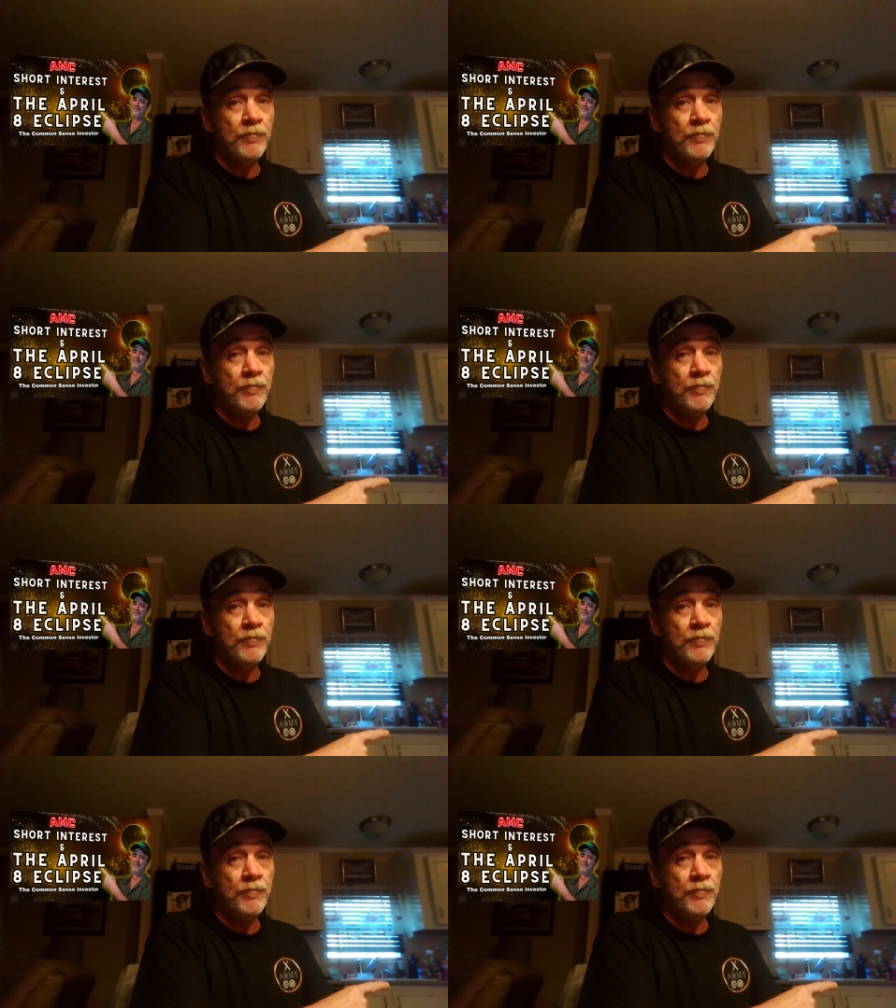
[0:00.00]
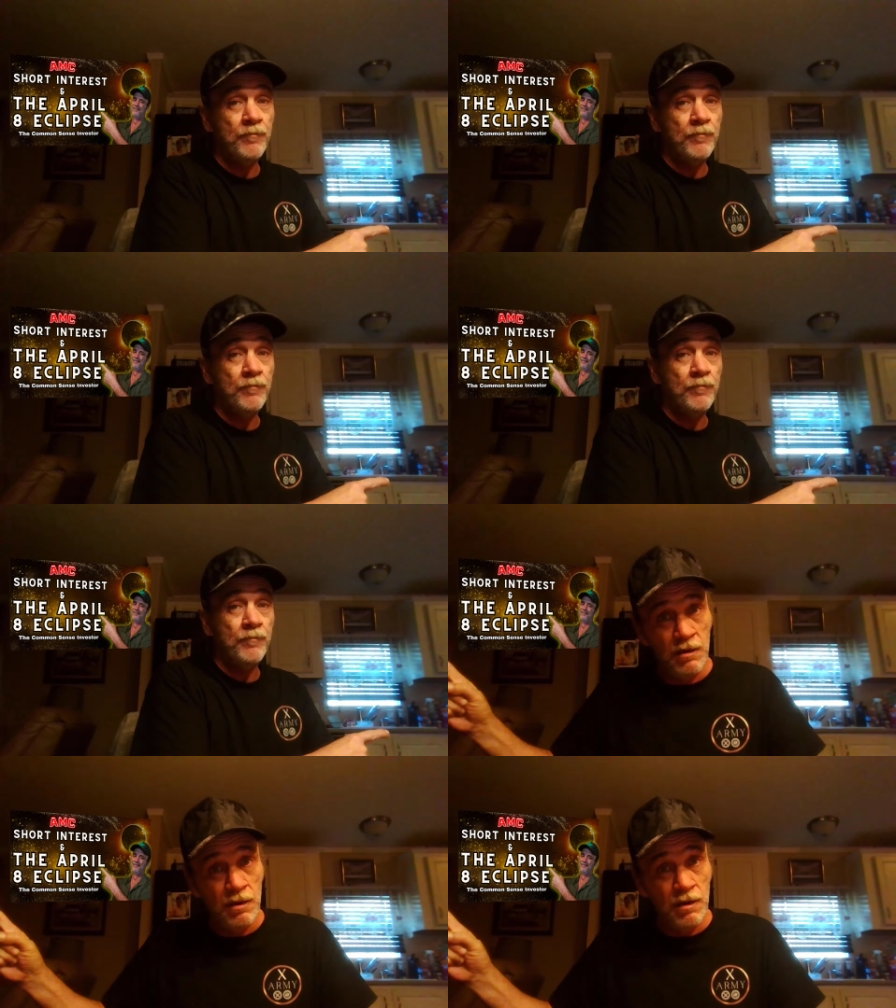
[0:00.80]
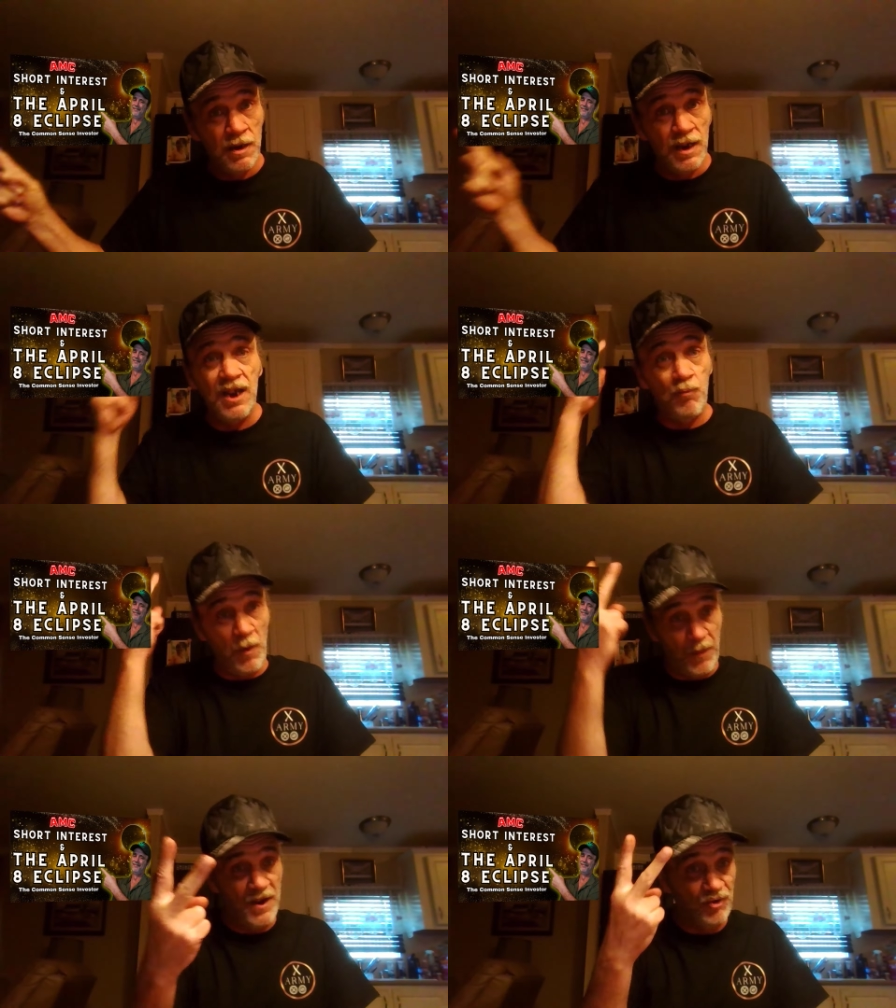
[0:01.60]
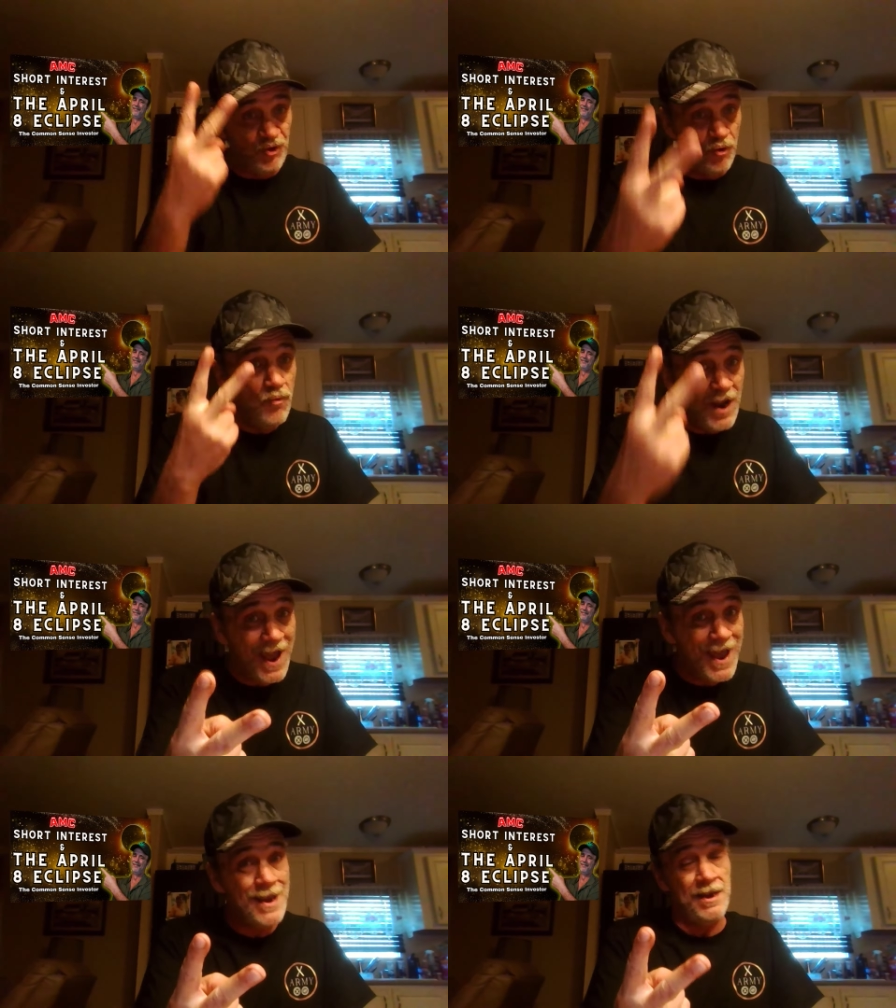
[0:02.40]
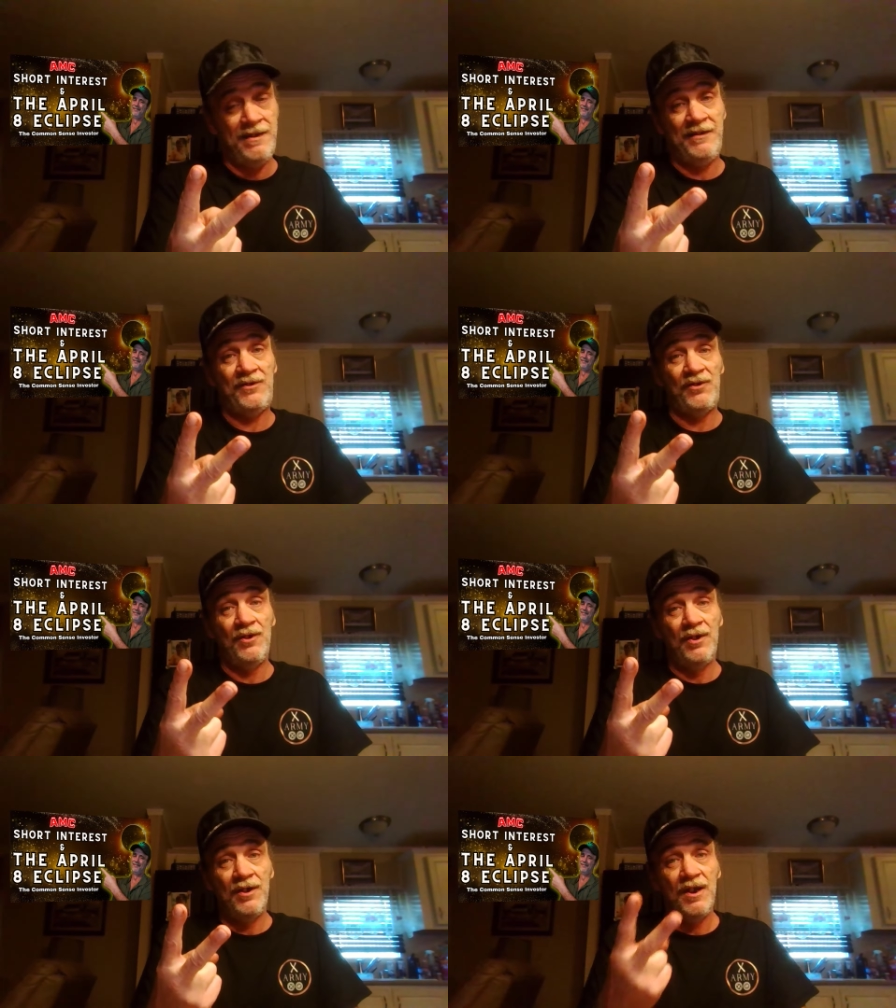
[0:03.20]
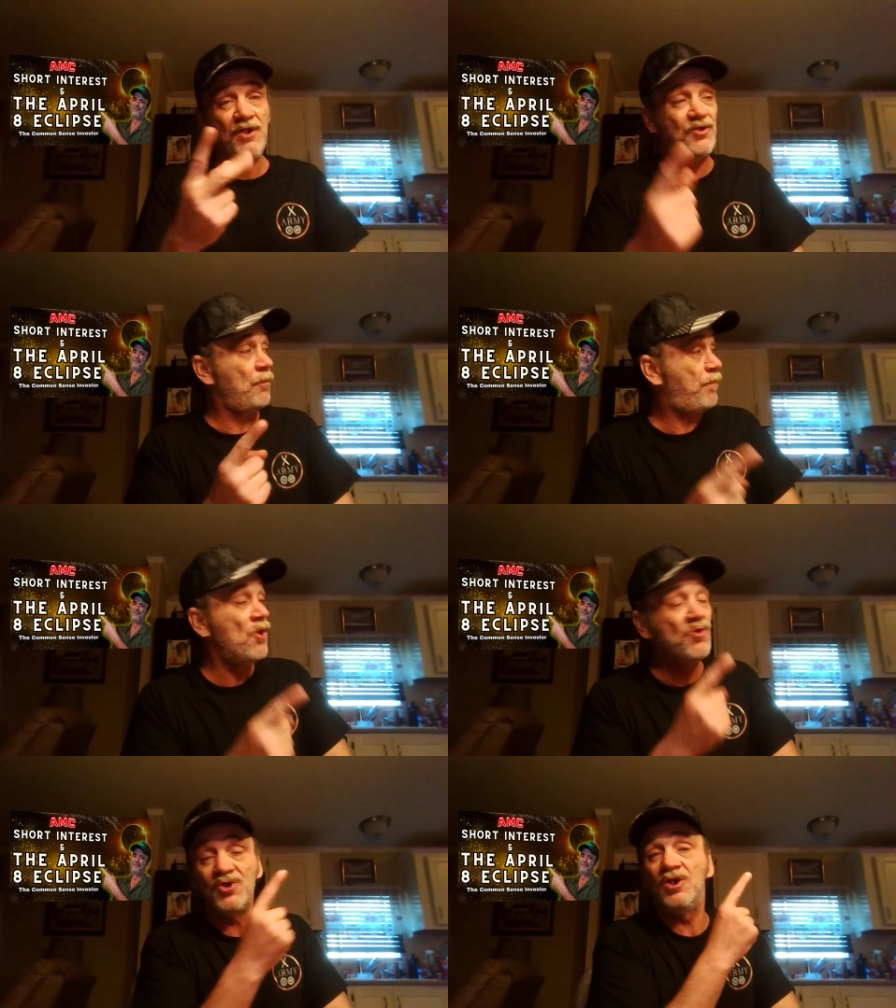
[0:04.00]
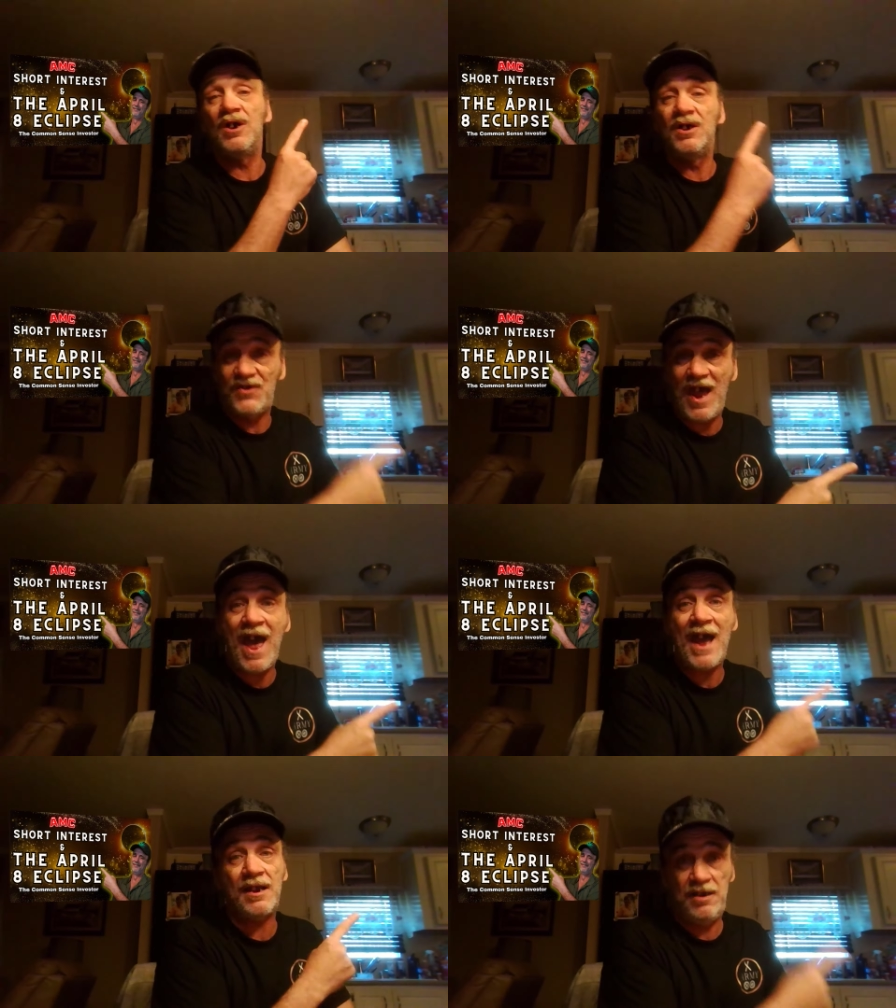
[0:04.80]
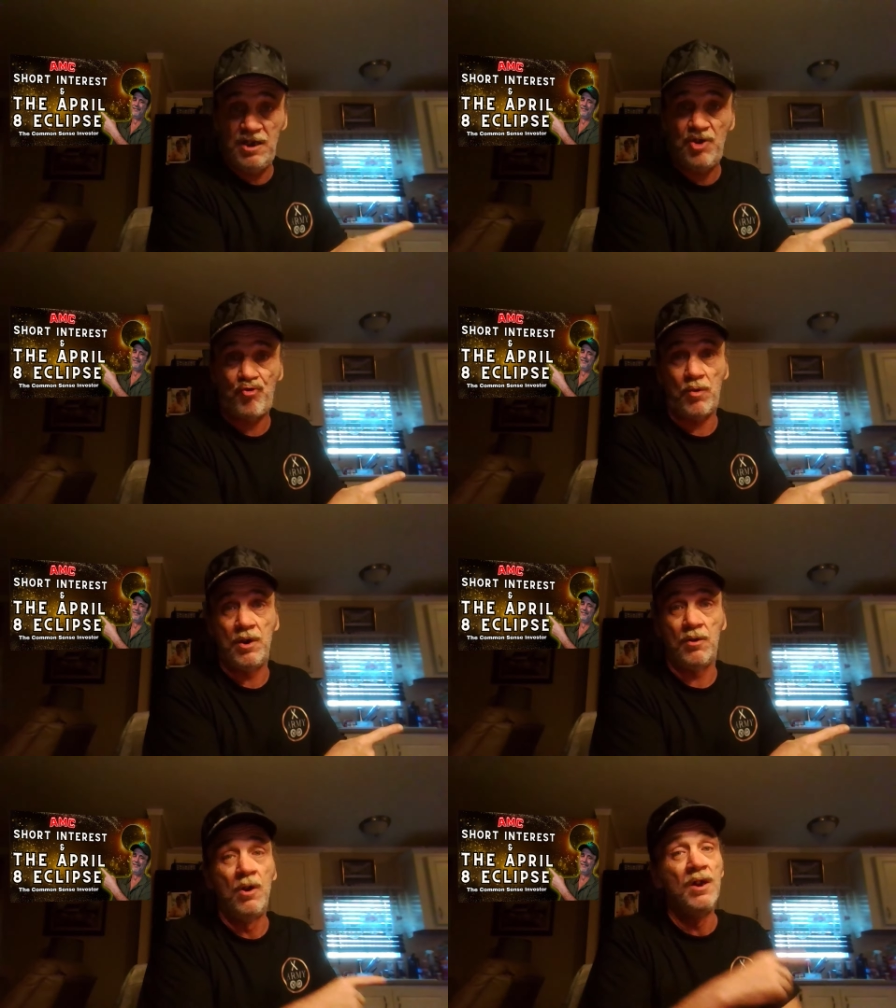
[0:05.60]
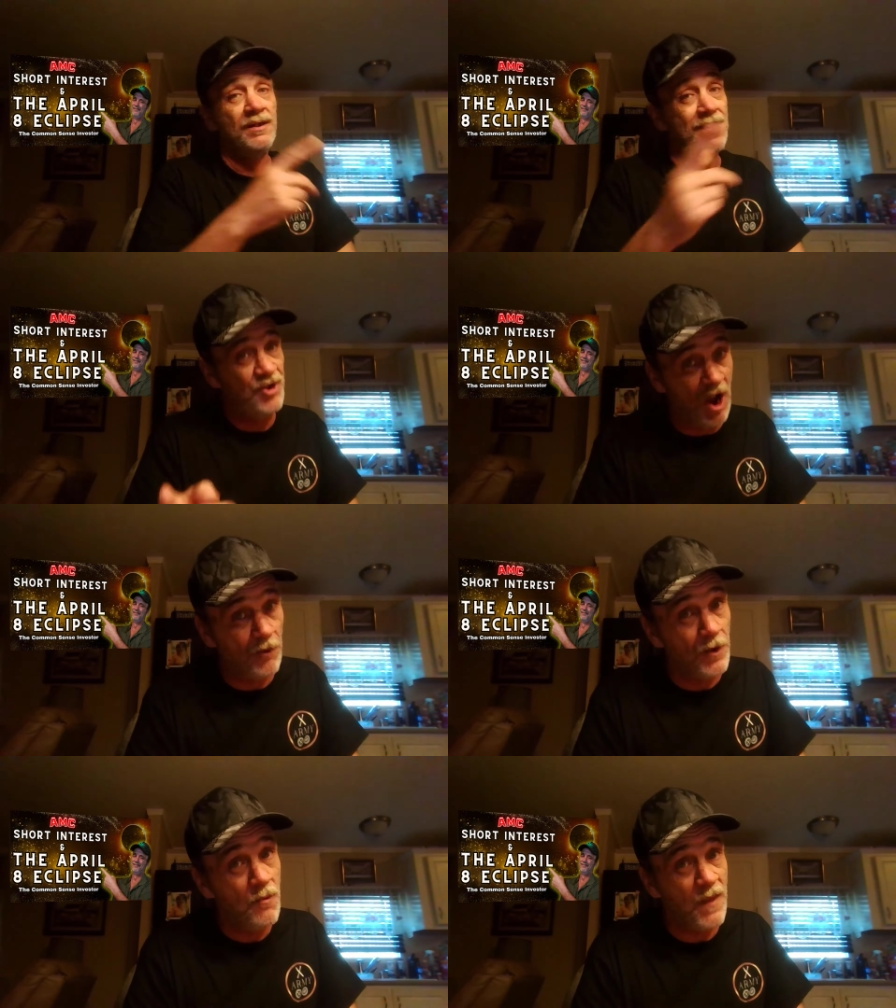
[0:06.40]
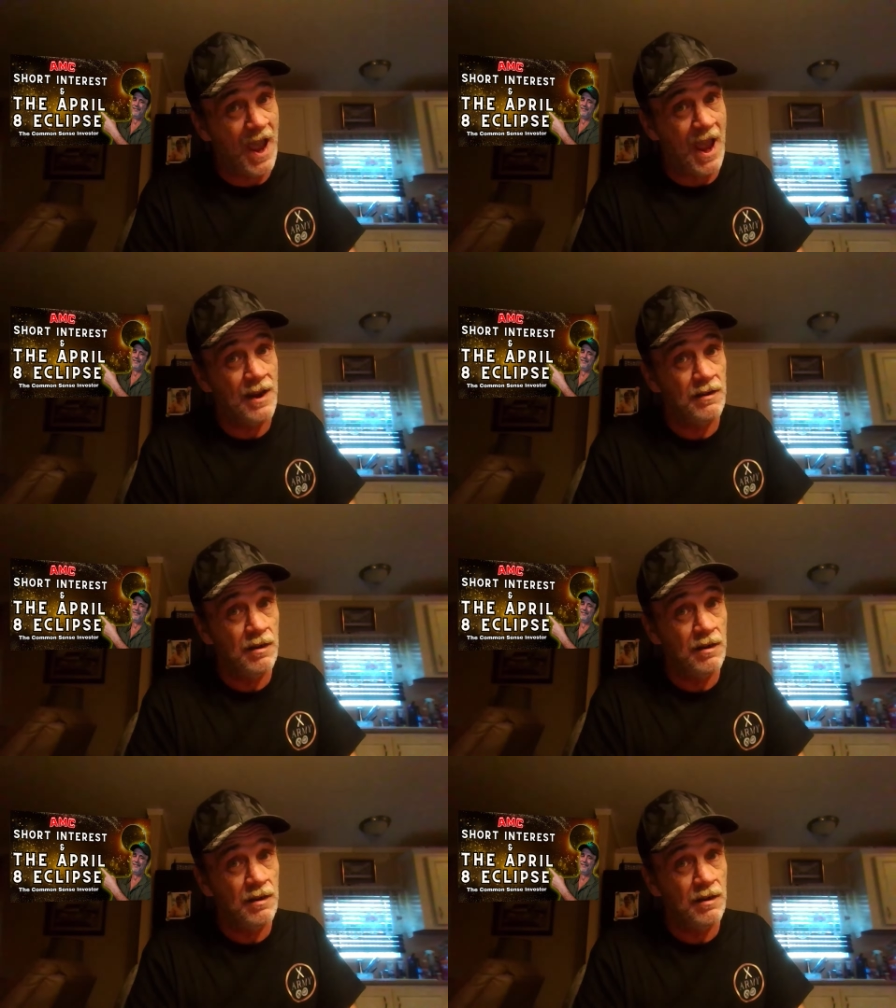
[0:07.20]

Iran, and within two days, is supposed to attack Israel. Did y'all know that?